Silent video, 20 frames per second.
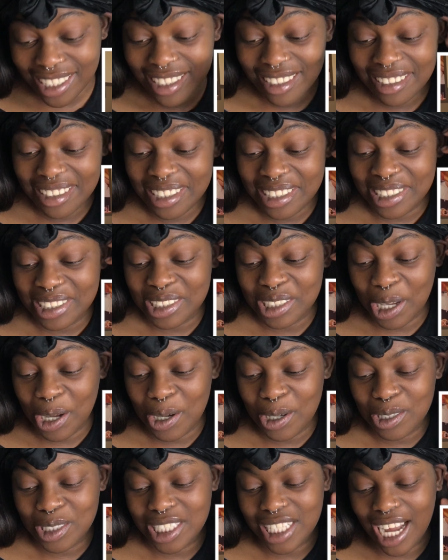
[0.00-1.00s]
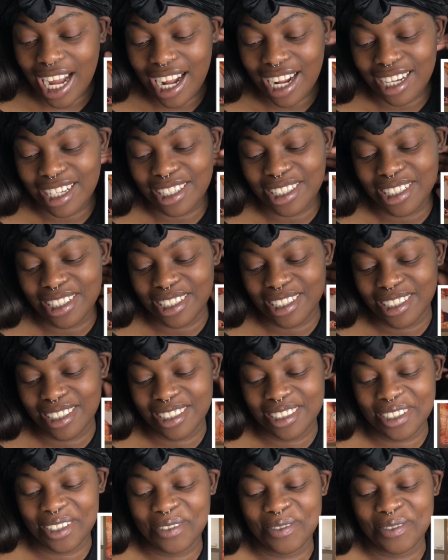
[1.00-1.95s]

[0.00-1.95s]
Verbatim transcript: He looks so tired.